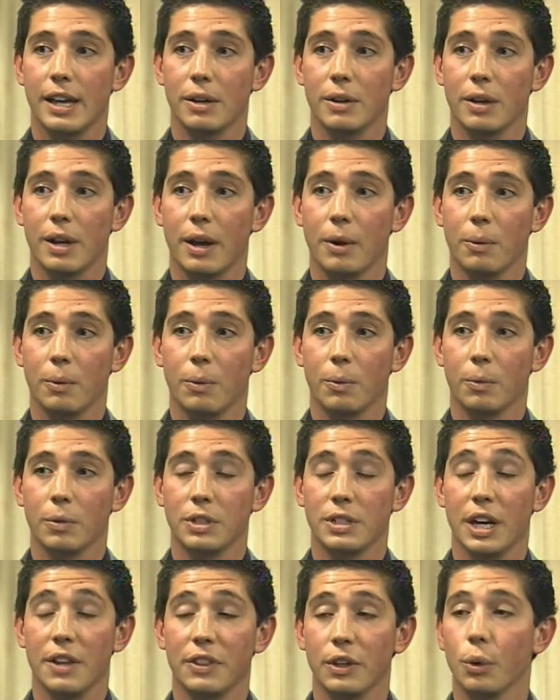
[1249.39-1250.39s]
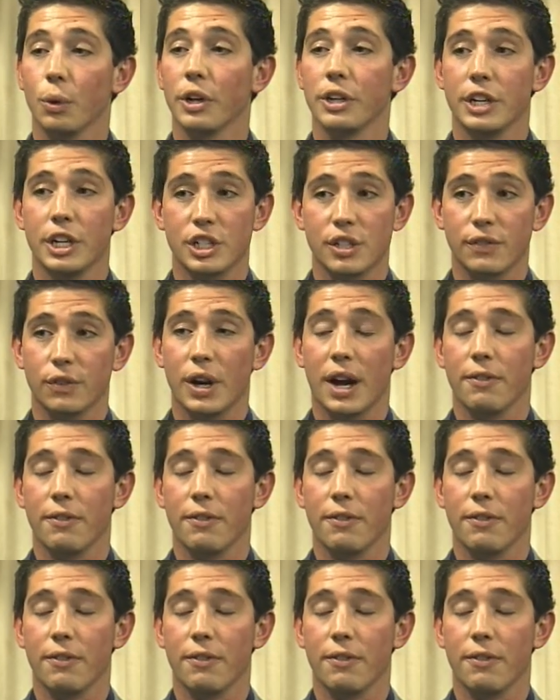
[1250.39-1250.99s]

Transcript: and done the orientation for